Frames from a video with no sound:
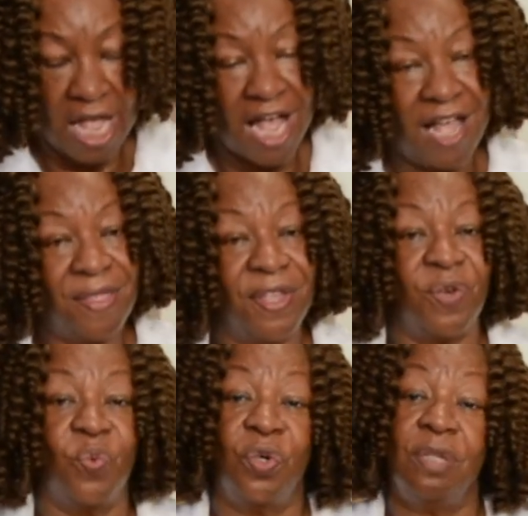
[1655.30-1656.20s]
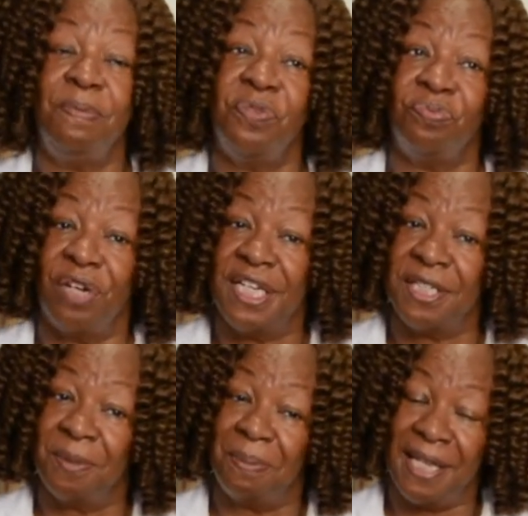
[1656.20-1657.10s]
and then we'll be ready
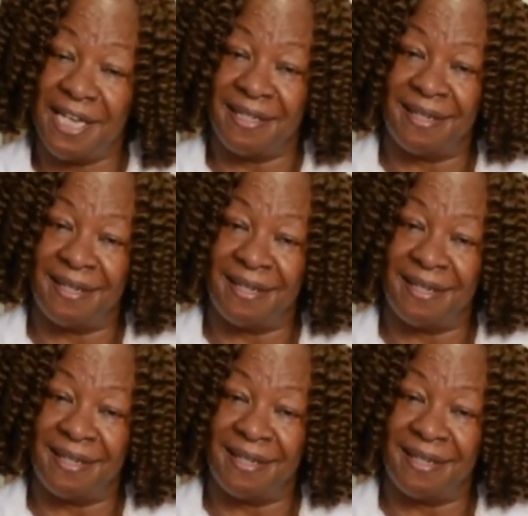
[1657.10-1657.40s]
to plate.